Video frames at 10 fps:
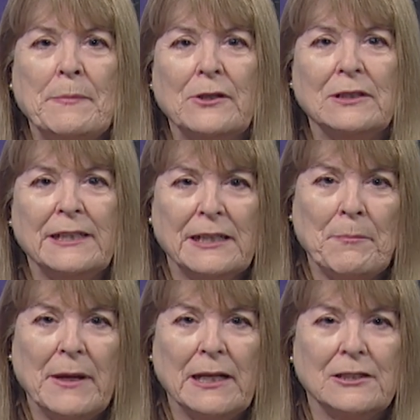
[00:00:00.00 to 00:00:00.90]
Bear Lake
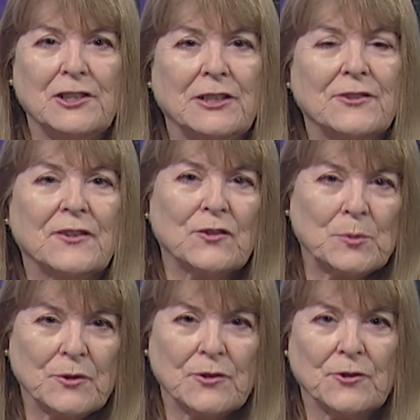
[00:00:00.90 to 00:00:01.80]
man shares his
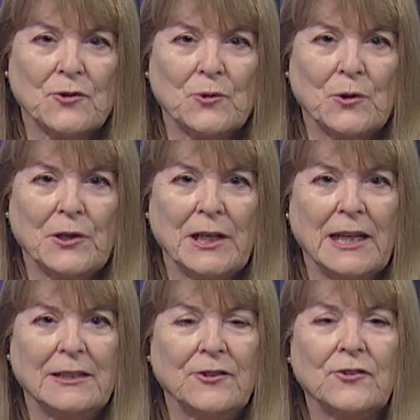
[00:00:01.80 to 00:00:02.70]
personal story
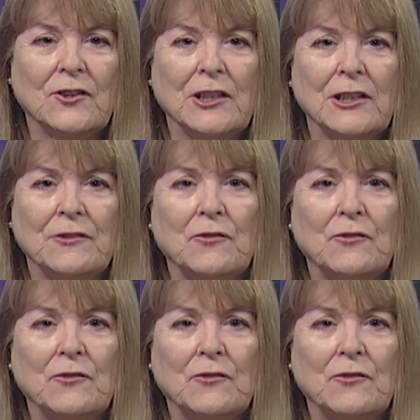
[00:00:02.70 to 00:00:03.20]
and his need